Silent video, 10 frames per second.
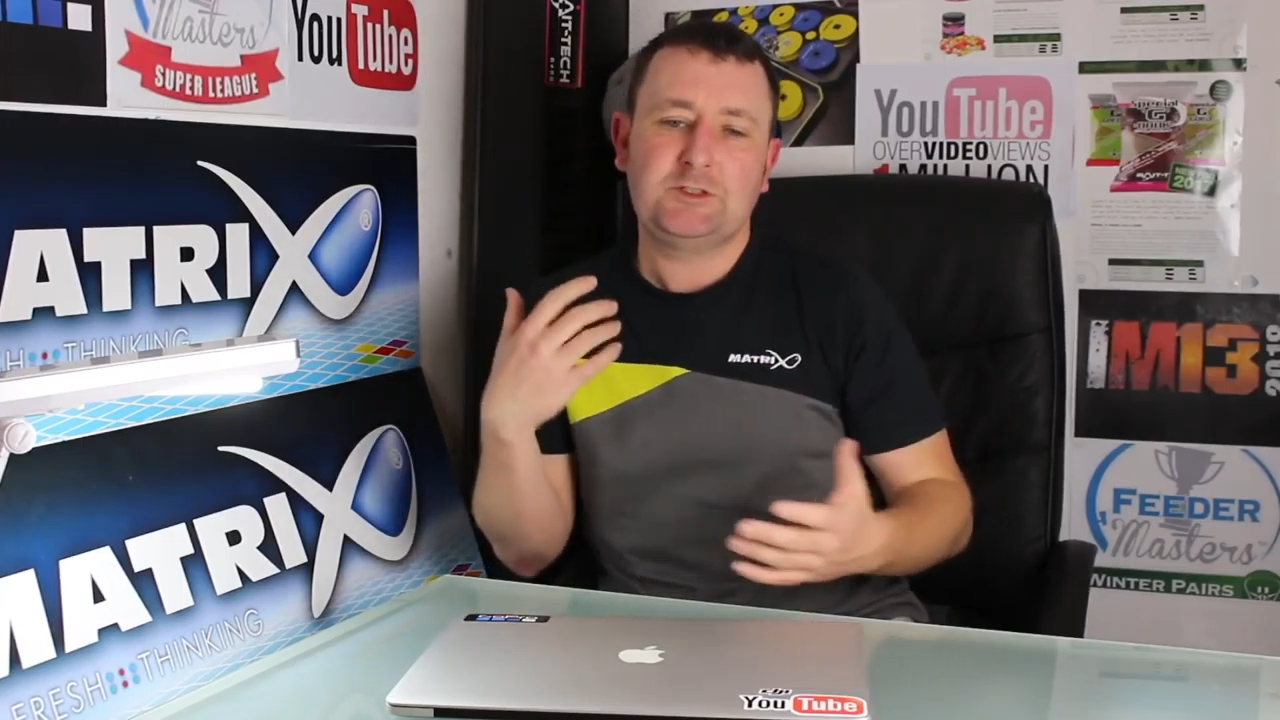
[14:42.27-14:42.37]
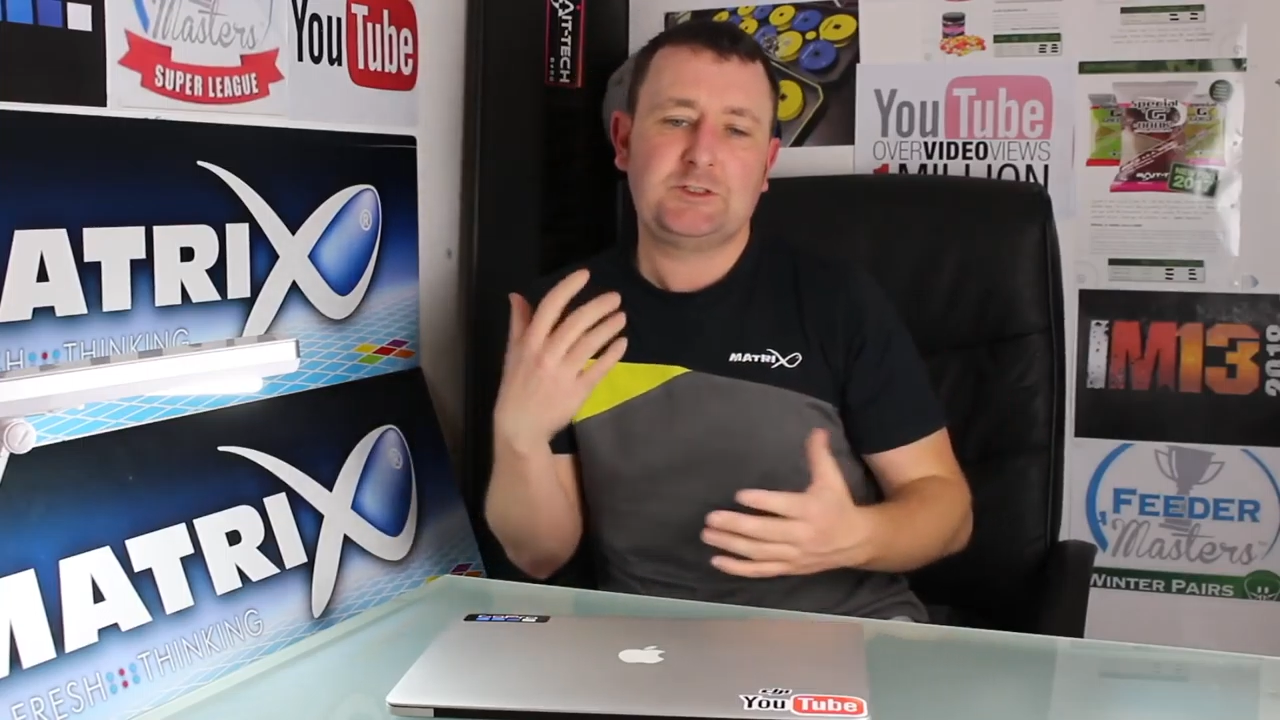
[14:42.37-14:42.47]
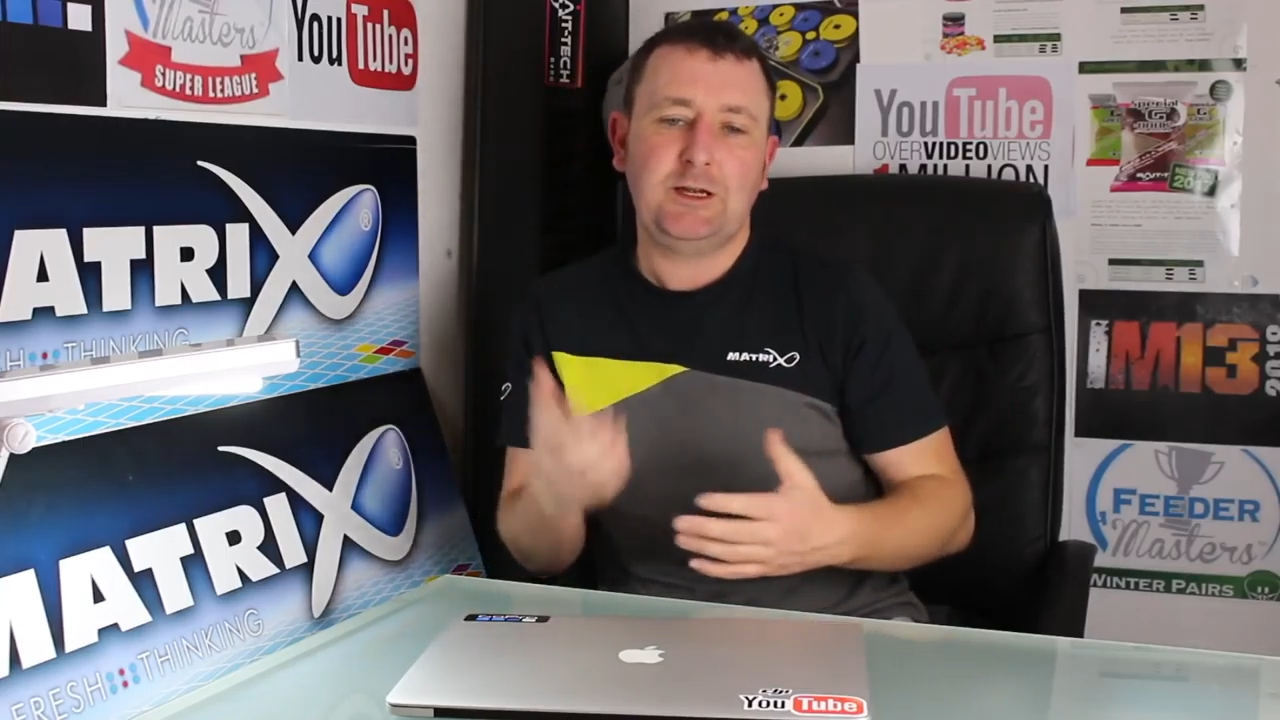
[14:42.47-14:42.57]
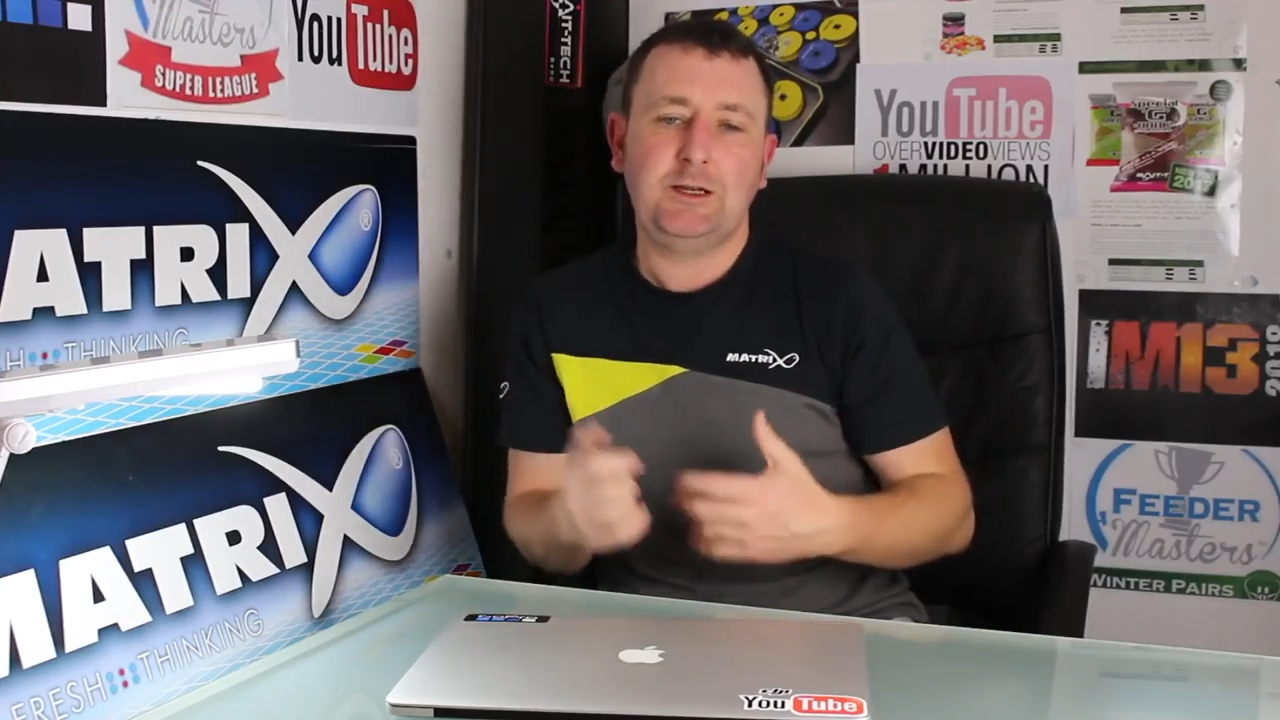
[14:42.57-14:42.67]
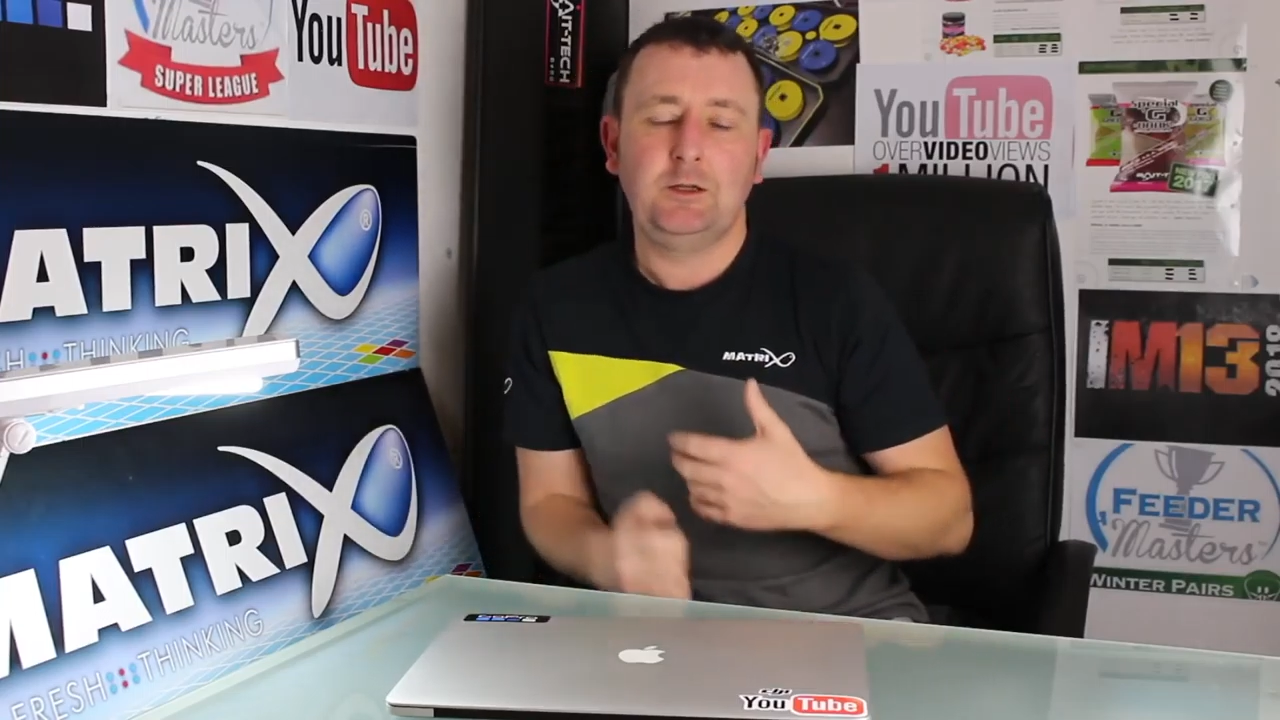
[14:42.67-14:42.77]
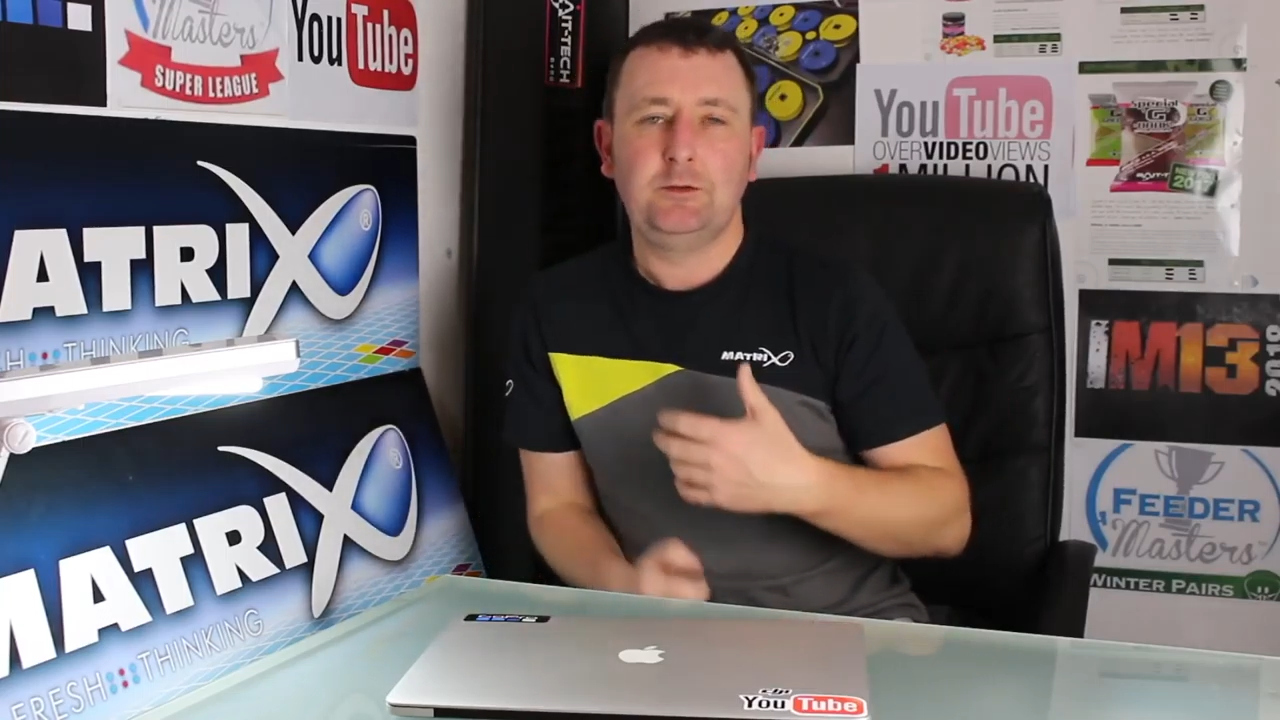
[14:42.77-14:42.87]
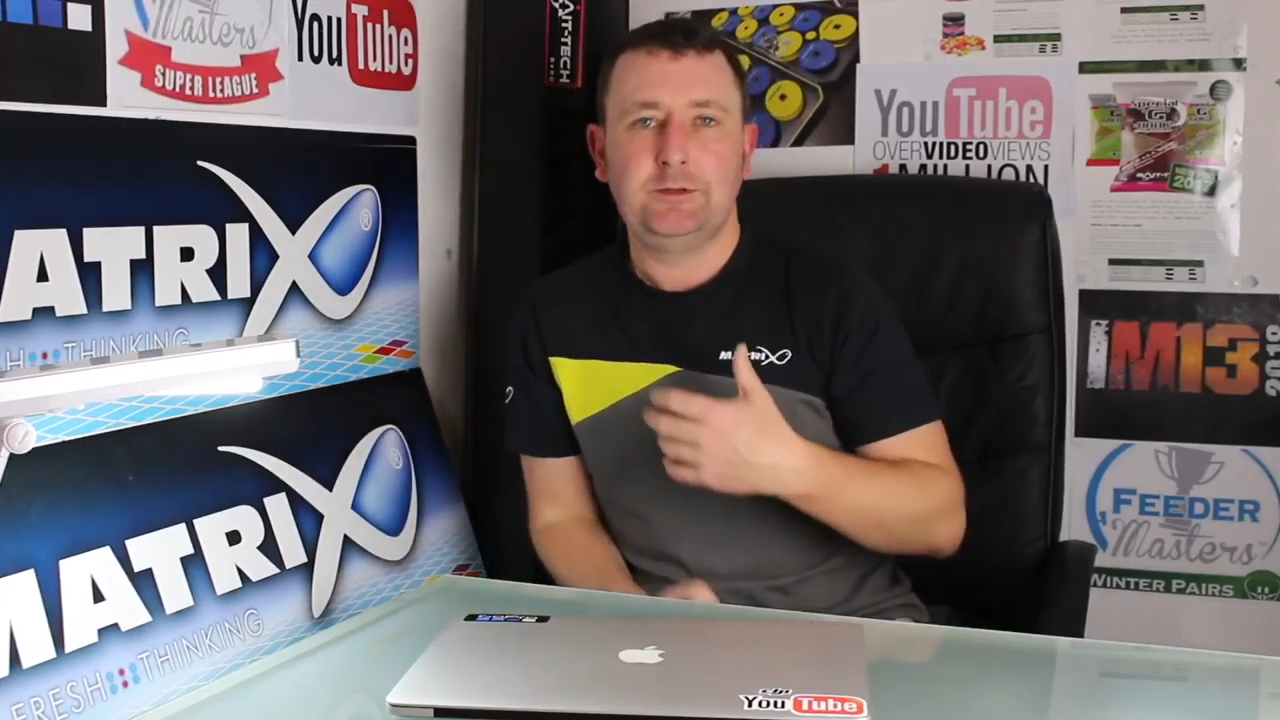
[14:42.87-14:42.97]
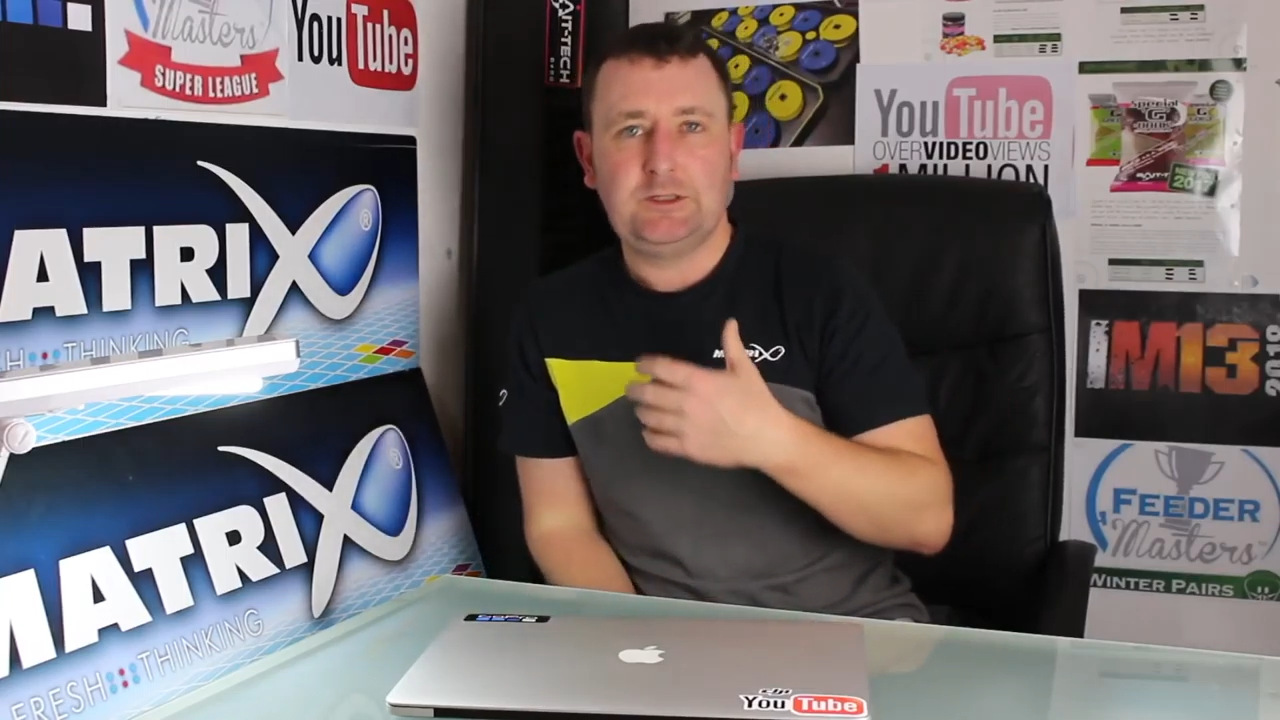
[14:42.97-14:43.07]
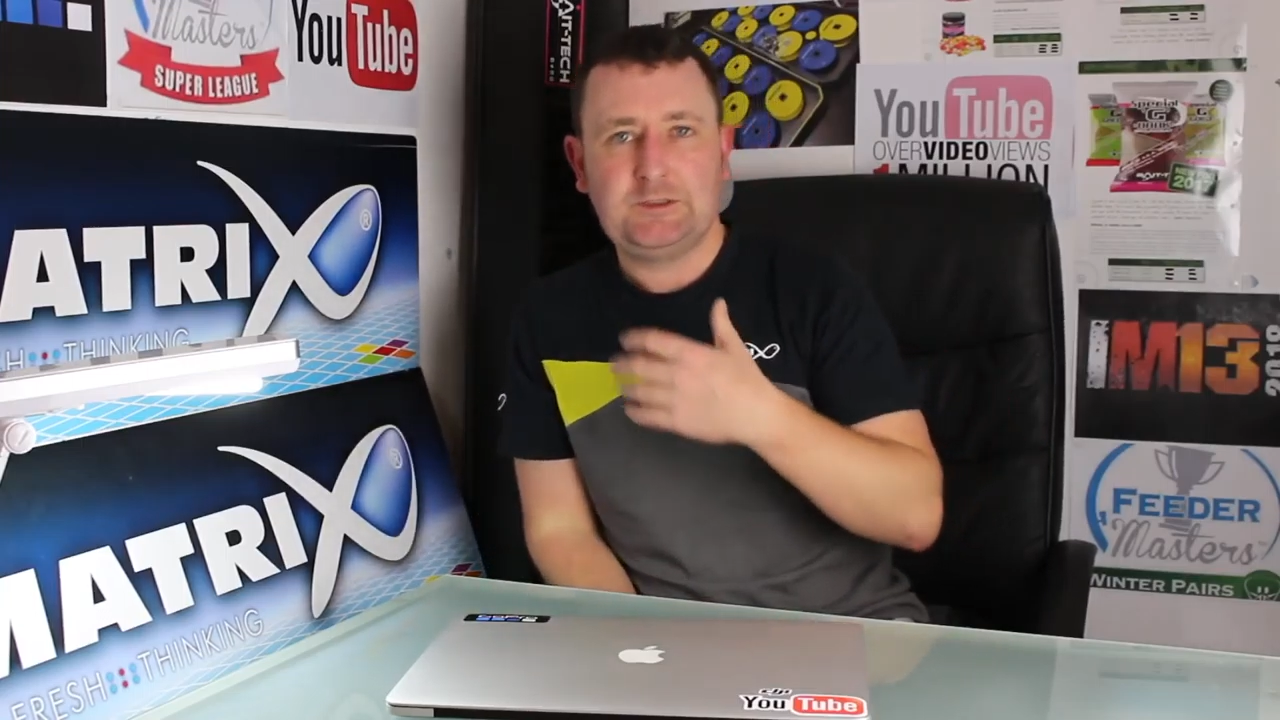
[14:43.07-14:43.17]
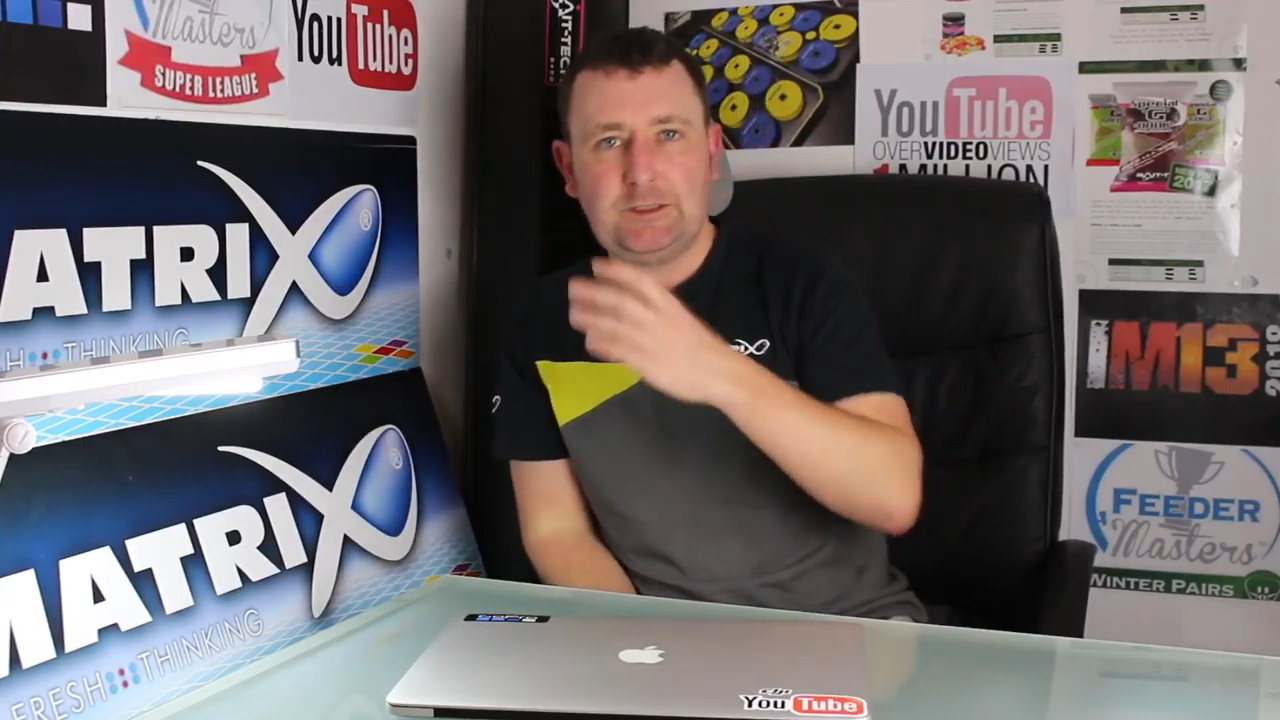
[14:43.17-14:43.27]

style that you